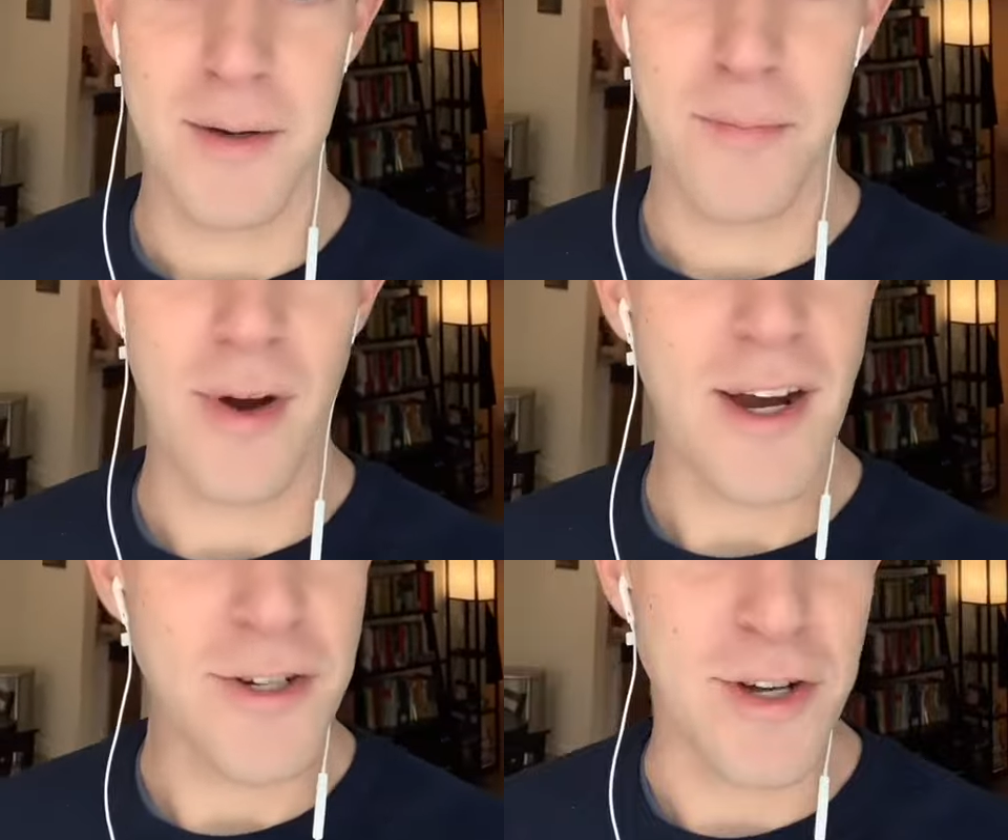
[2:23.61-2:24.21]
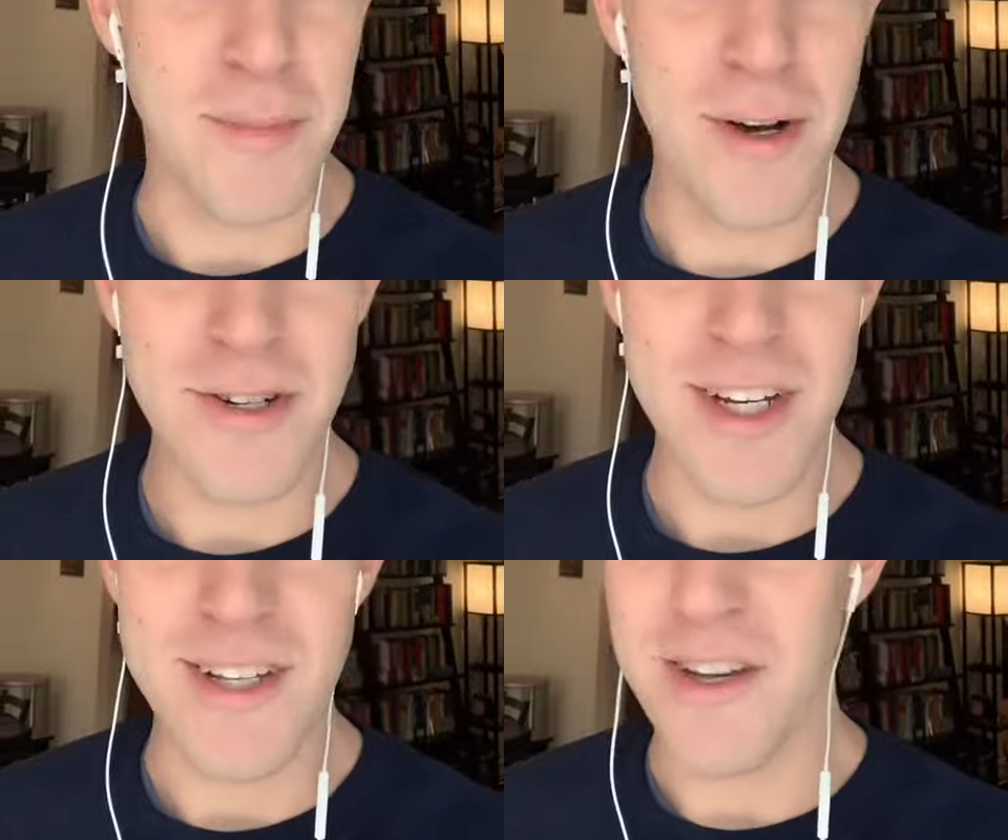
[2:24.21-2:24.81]
Prior to
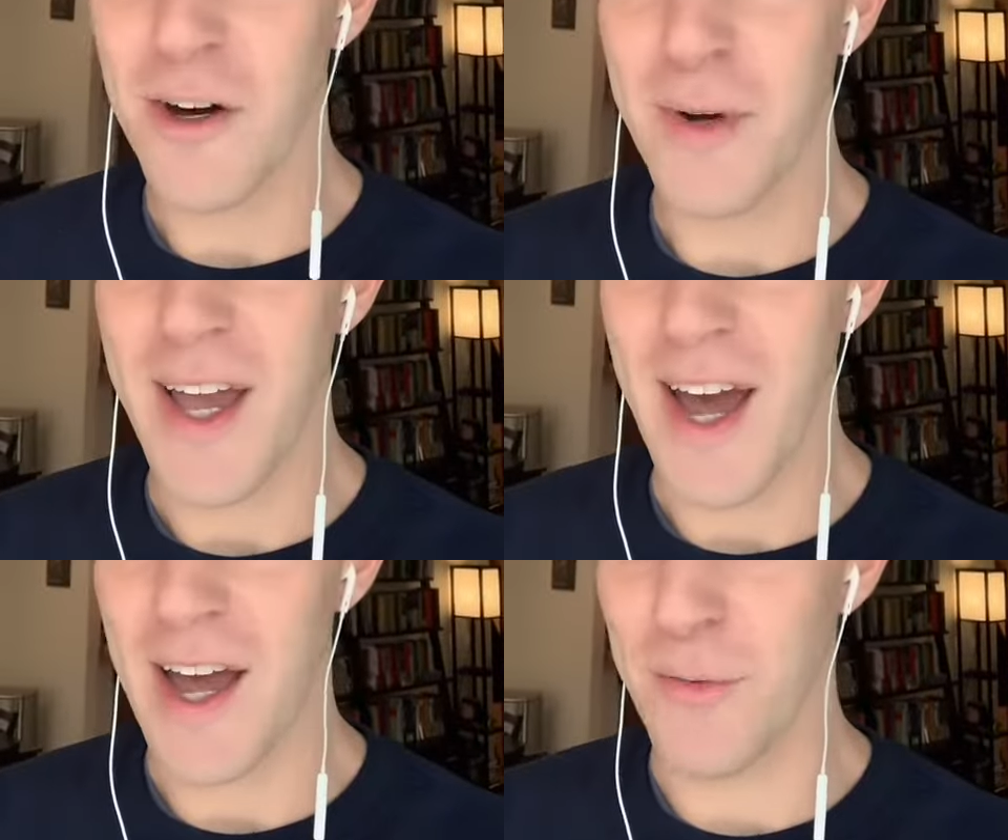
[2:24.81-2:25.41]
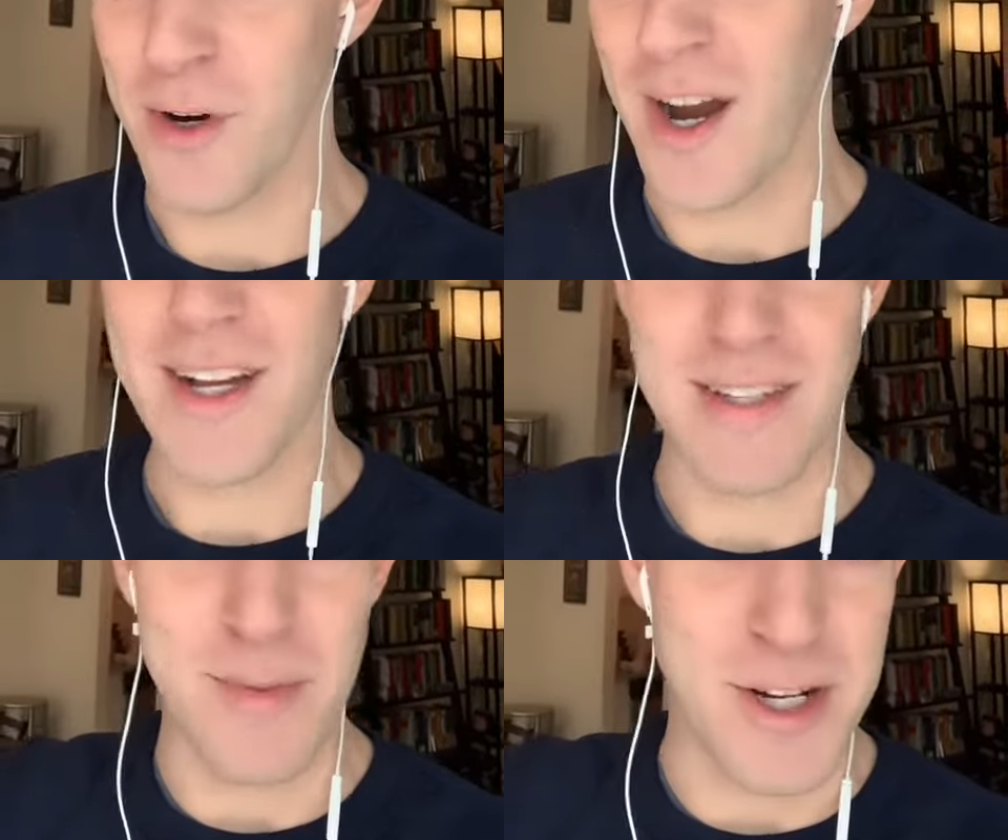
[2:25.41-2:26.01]
emojis, all we had were
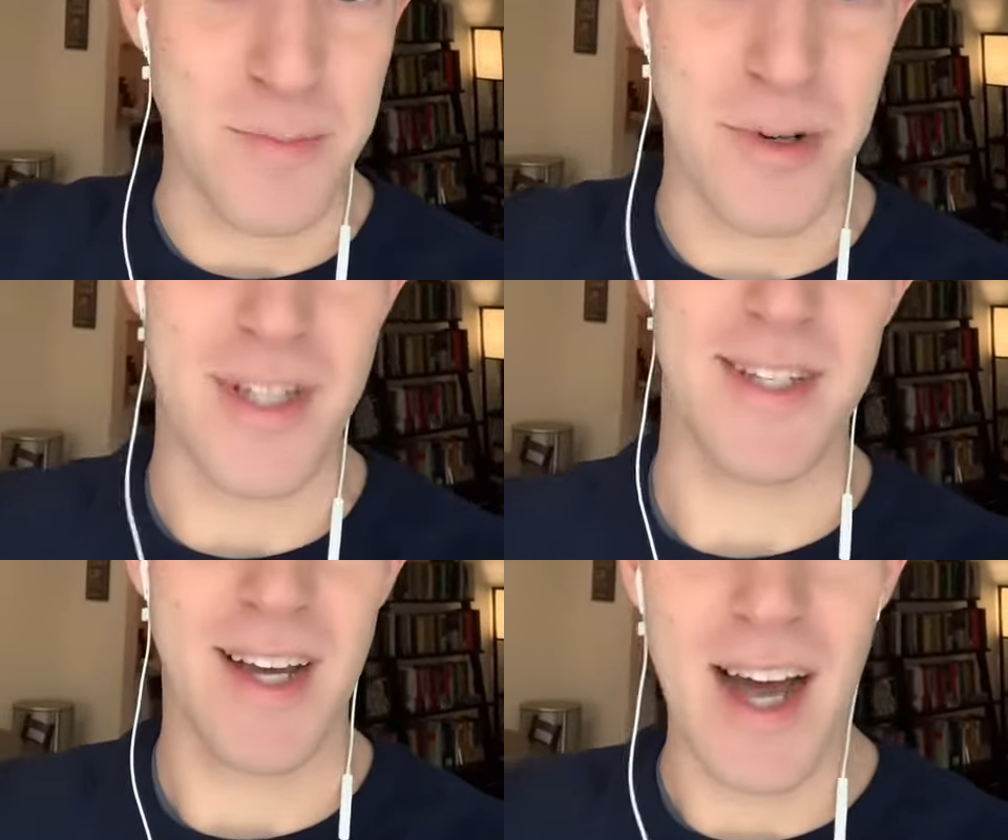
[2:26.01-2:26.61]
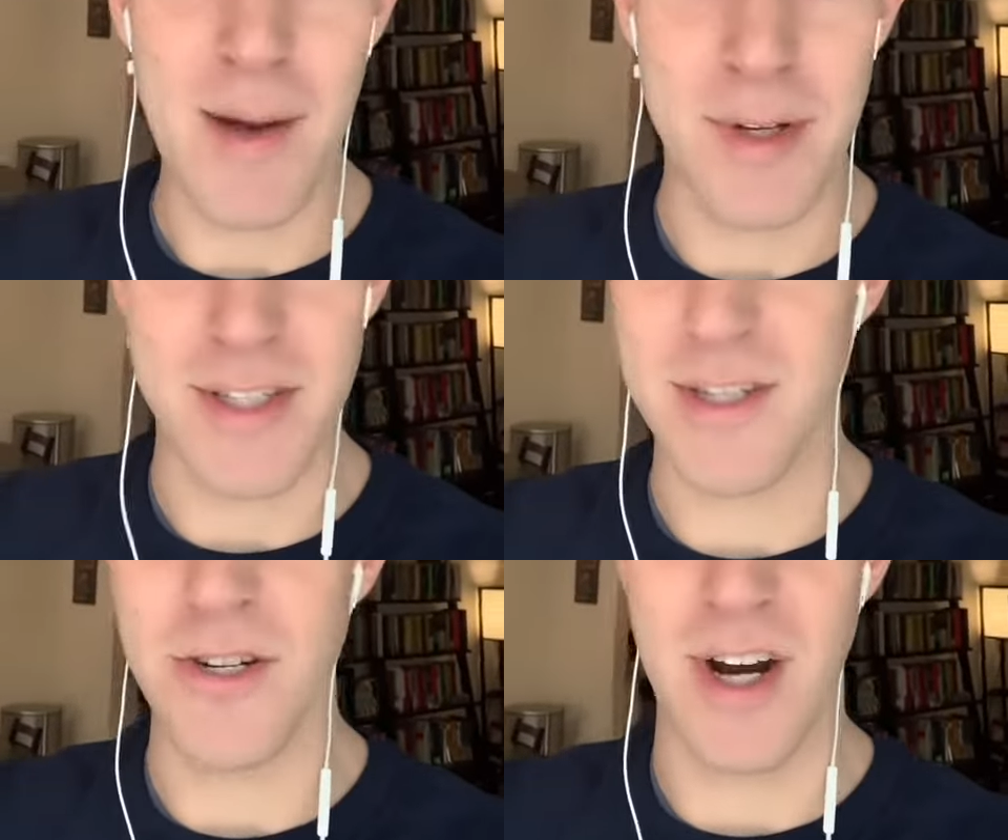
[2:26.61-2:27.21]
exclamation points and
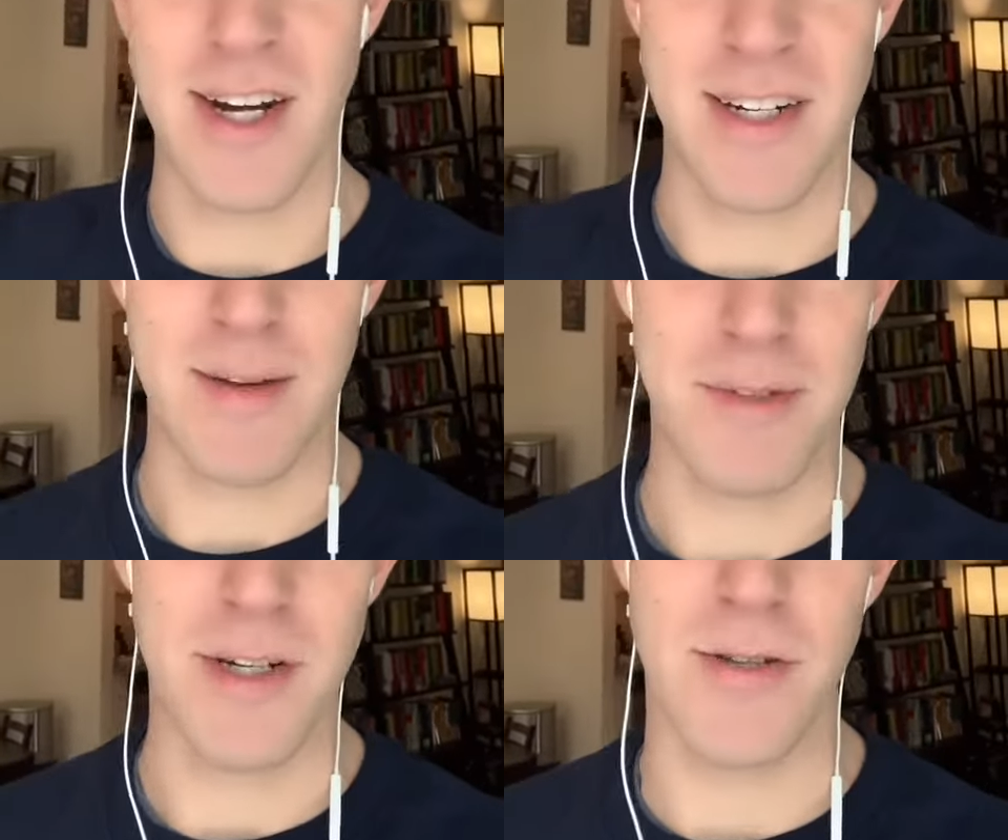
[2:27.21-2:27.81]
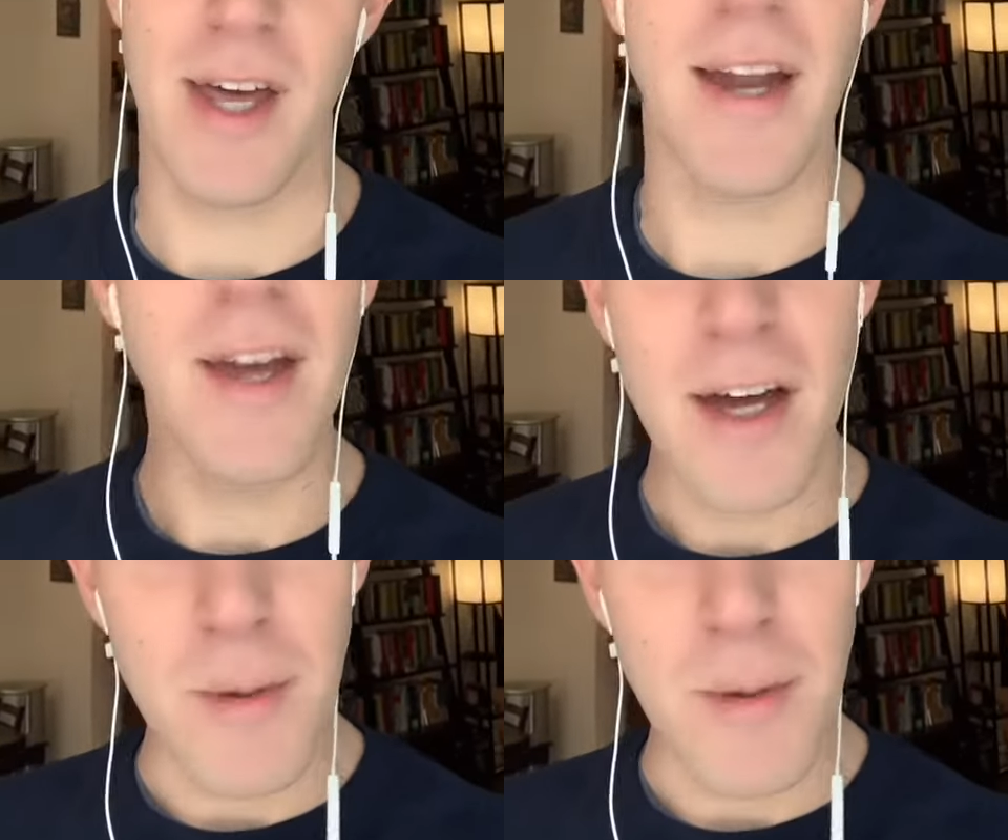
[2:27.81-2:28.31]
commas to try and attempt to do that.